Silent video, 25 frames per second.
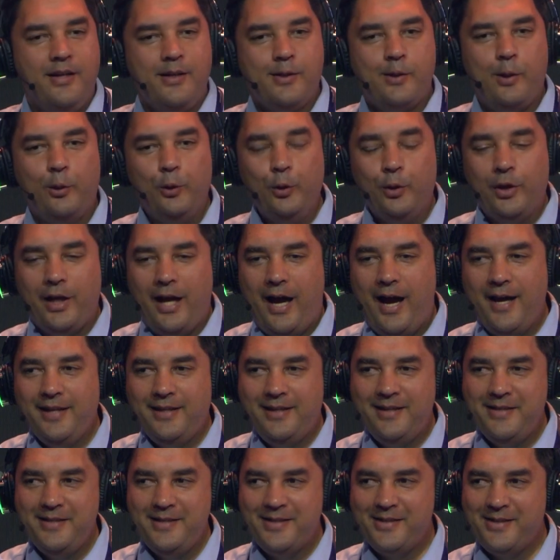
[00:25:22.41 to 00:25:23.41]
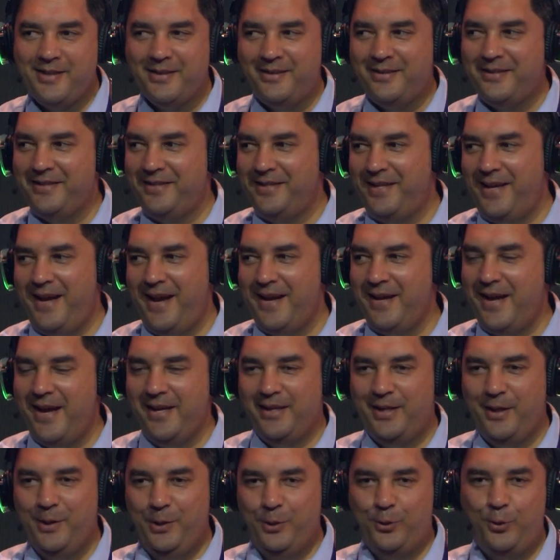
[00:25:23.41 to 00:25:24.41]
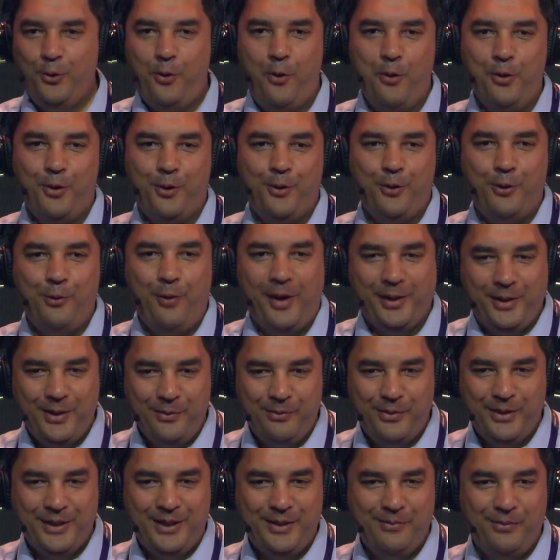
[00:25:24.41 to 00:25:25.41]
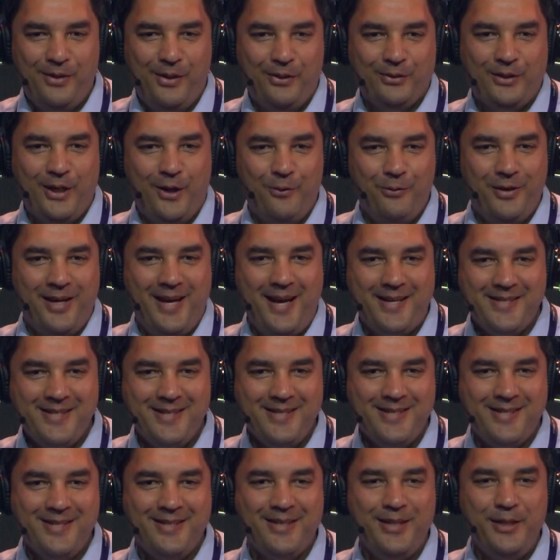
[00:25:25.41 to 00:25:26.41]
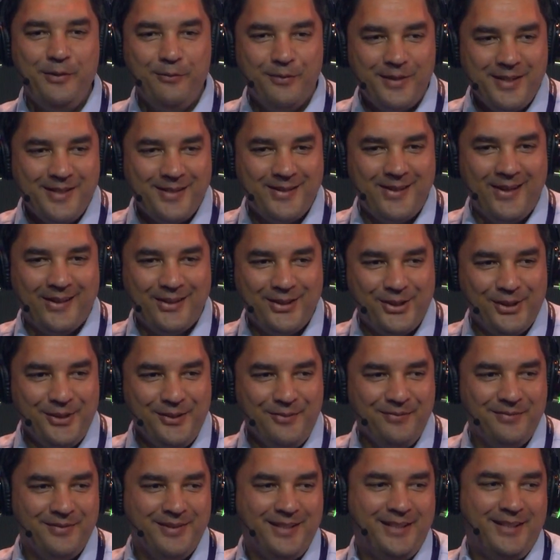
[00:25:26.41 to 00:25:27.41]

So look, I can sit and I can talk quite a bit about our assets and infrastructure,